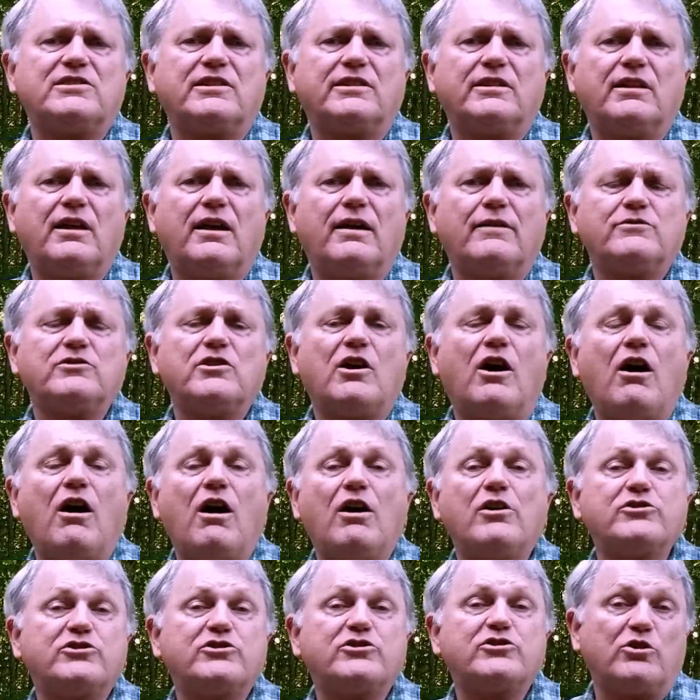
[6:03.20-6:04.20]
and Loves
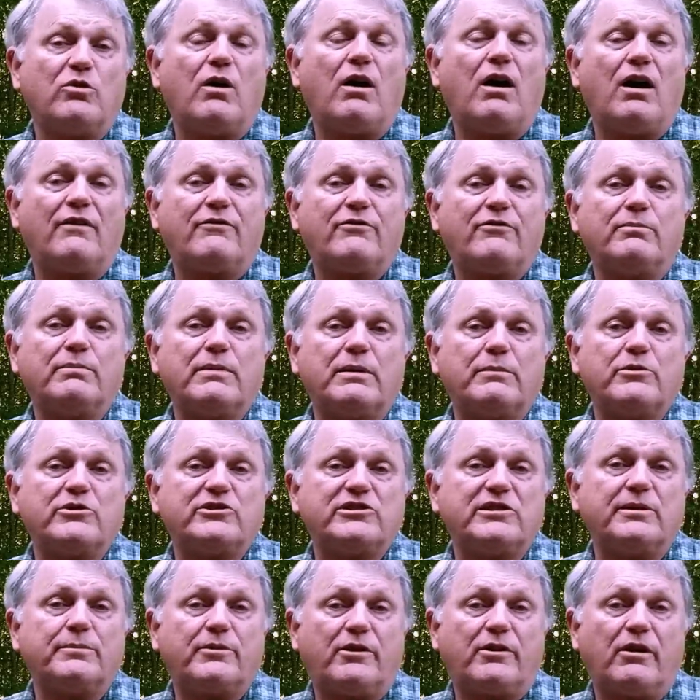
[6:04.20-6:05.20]
also offer
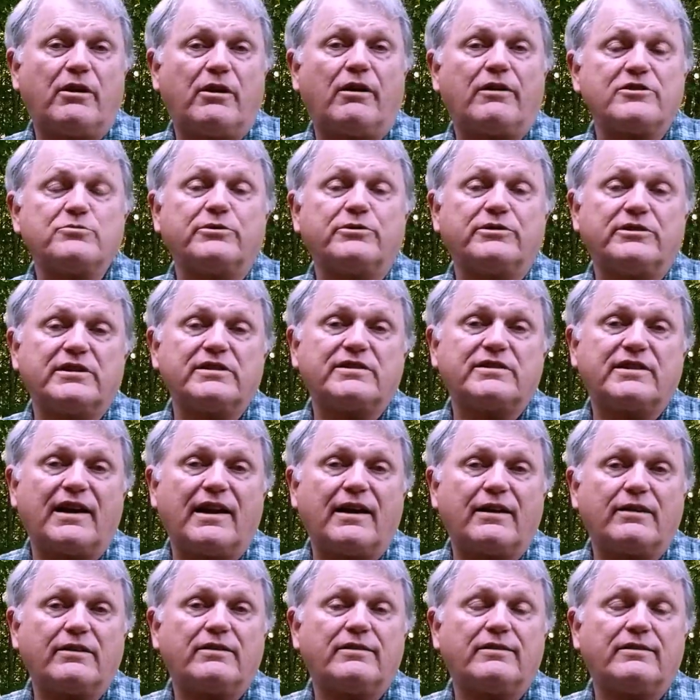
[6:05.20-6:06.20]
membership cards with
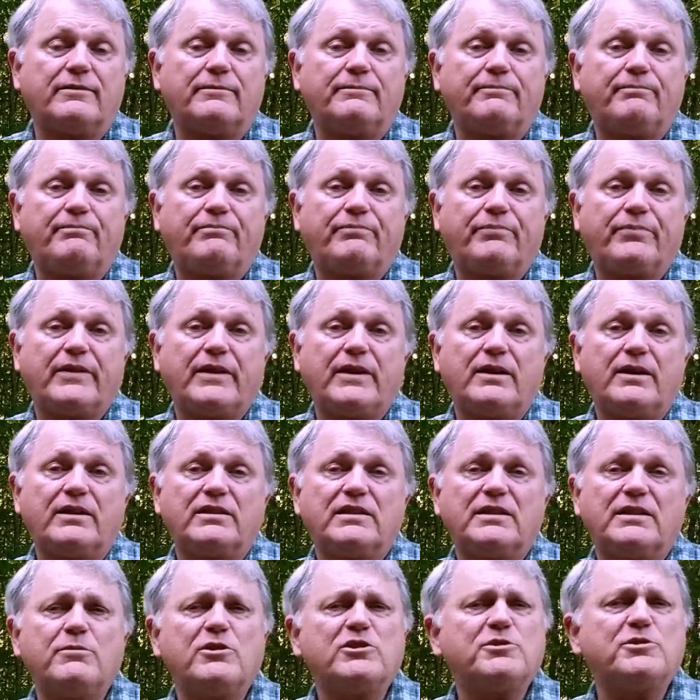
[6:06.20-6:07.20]
discounts.
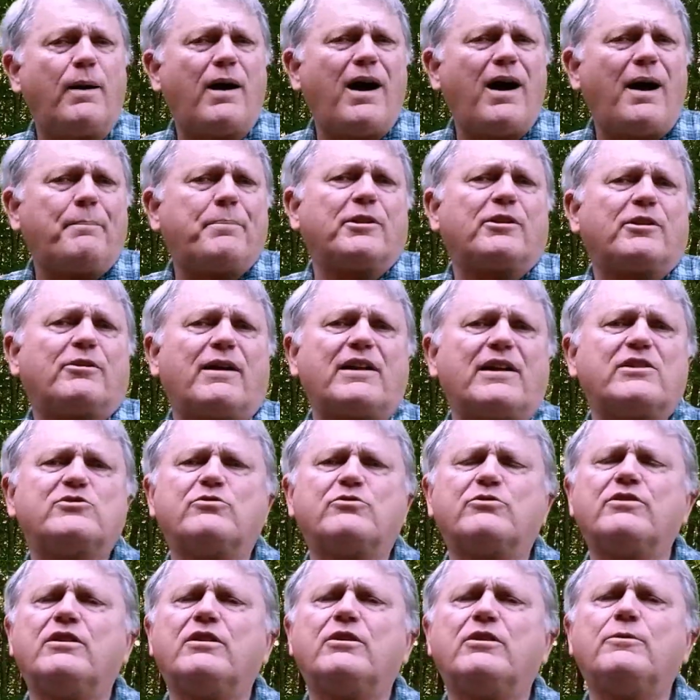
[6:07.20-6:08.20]
The most popular
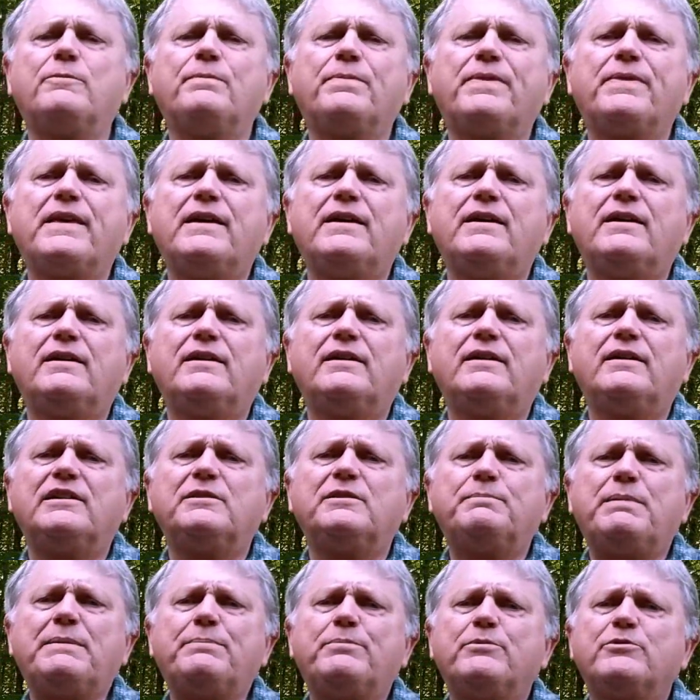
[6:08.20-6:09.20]
answer, though,
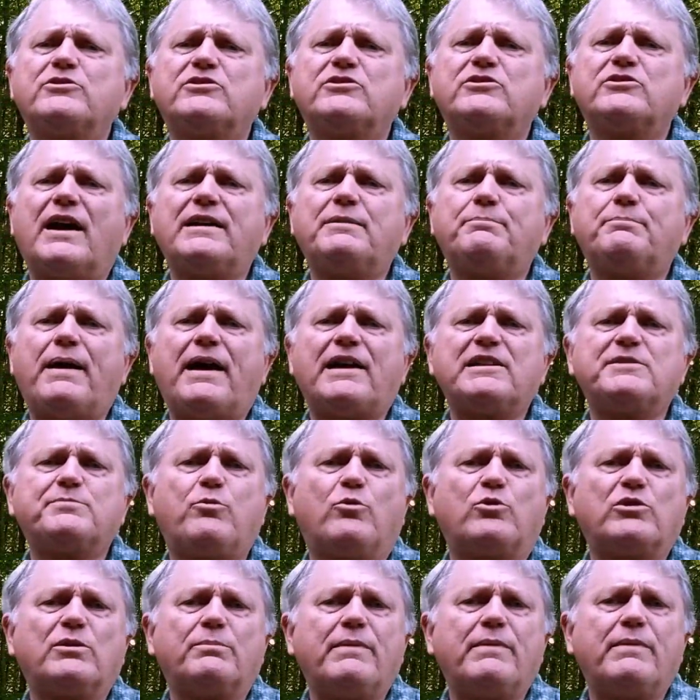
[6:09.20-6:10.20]
is people cite
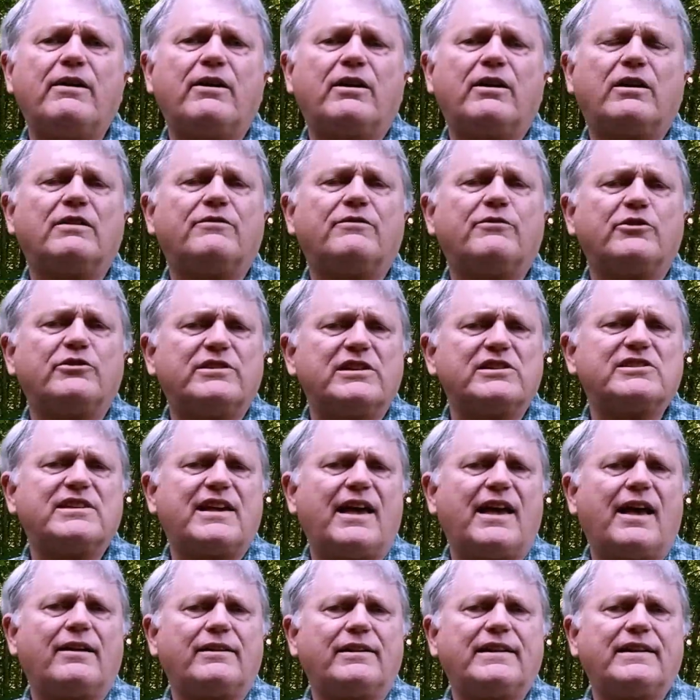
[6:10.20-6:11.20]
Passport America for
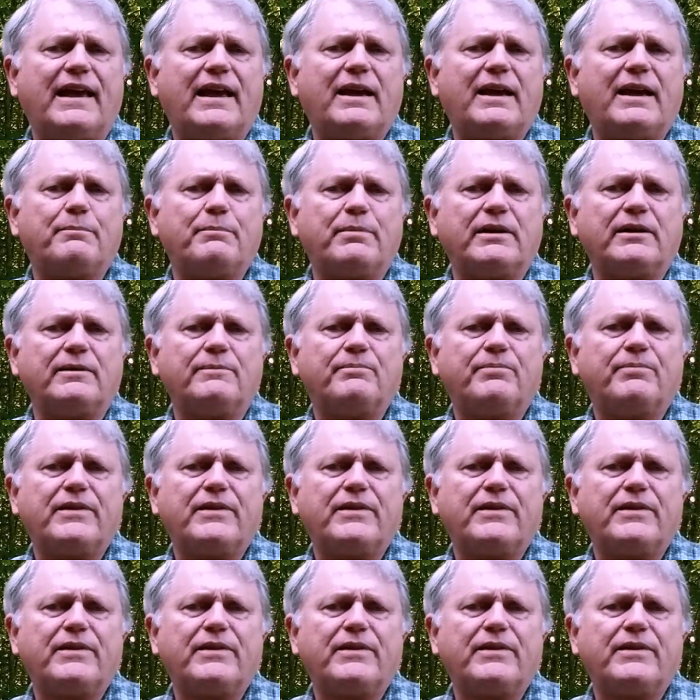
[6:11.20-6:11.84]
discounted camping.